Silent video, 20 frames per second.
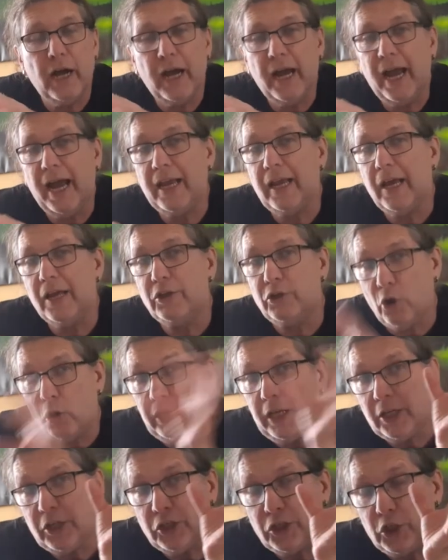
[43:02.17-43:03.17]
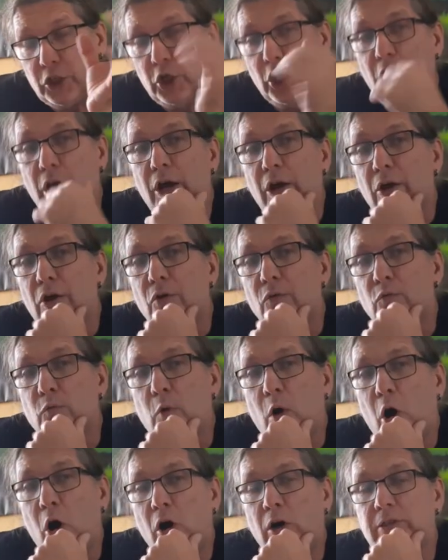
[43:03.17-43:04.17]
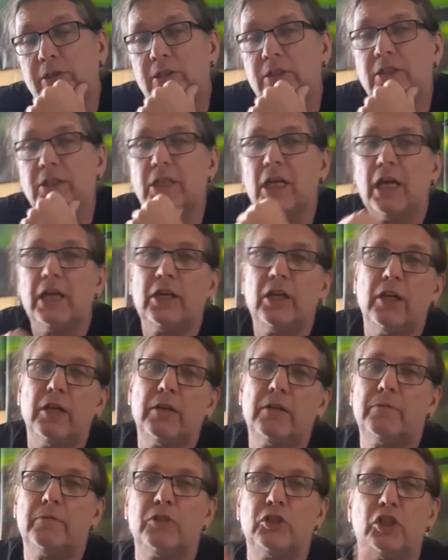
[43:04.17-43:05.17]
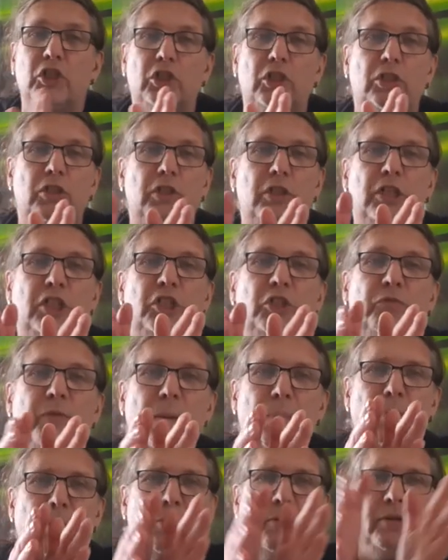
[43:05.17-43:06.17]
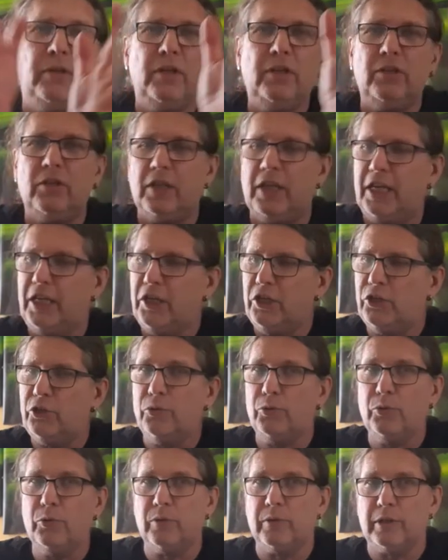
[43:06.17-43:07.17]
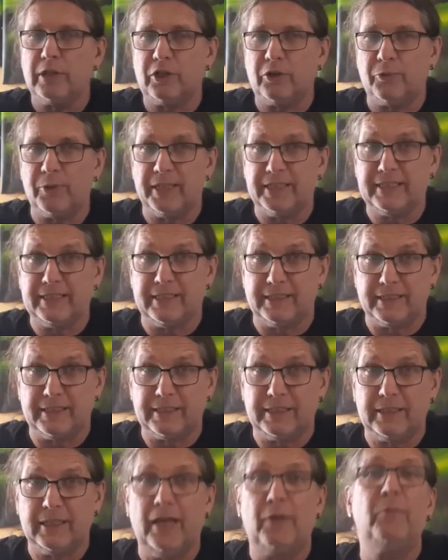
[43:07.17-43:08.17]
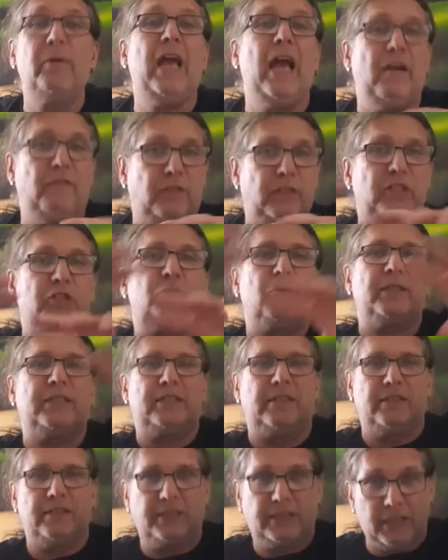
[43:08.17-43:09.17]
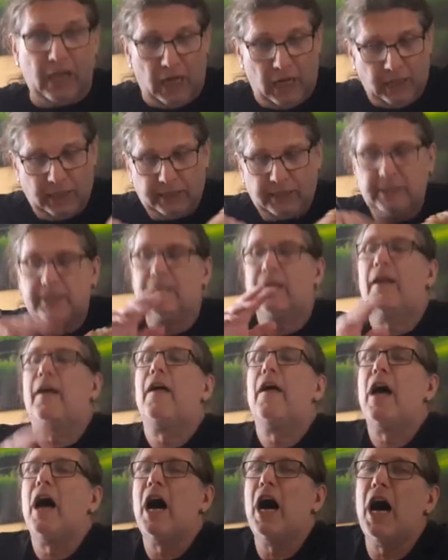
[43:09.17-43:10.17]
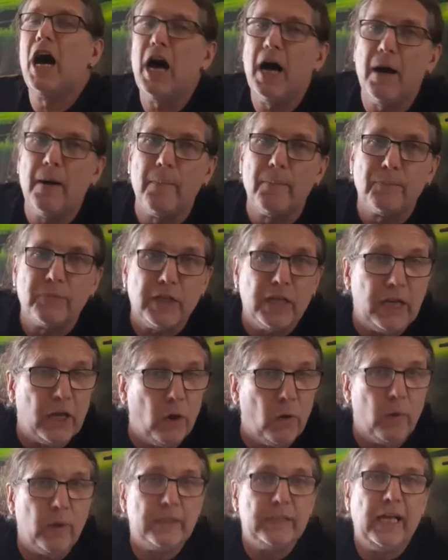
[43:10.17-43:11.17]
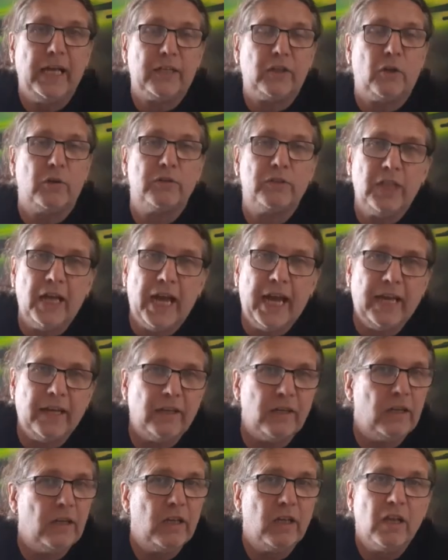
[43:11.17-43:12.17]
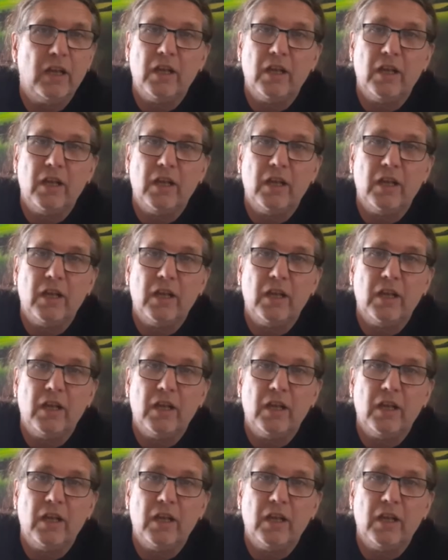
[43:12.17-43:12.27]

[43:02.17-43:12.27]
uh, knowledge was distributed into crystals. And we have these crystal skulls, um, you know, that contain